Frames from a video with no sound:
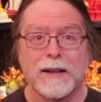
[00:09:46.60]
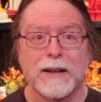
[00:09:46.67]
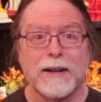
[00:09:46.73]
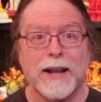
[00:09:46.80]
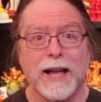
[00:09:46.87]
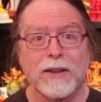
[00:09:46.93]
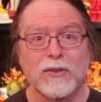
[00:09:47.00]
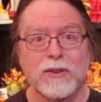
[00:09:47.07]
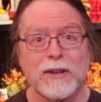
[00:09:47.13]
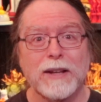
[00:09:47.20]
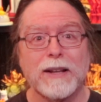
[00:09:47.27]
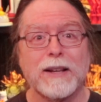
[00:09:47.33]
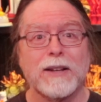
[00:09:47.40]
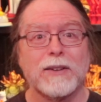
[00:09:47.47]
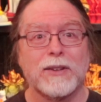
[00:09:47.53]
Next,
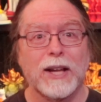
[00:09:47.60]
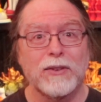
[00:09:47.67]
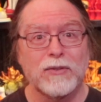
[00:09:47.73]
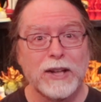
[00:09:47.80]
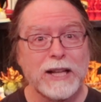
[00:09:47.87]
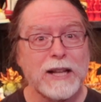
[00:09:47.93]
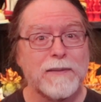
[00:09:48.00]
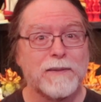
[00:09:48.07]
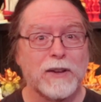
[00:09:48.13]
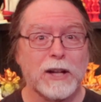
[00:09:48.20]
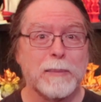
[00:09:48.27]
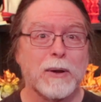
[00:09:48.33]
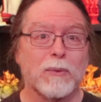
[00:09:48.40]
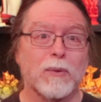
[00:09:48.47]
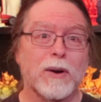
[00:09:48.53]
testing the
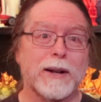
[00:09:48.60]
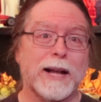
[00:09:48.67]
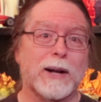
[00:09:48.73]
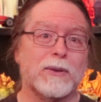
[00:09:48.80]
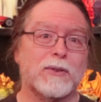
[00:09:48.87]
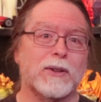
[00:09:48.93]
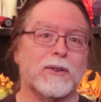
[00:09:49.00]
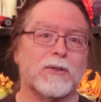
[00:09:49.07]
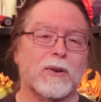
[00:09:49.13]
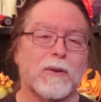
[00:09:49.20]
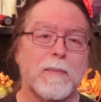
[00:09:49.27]
filament runout sensor.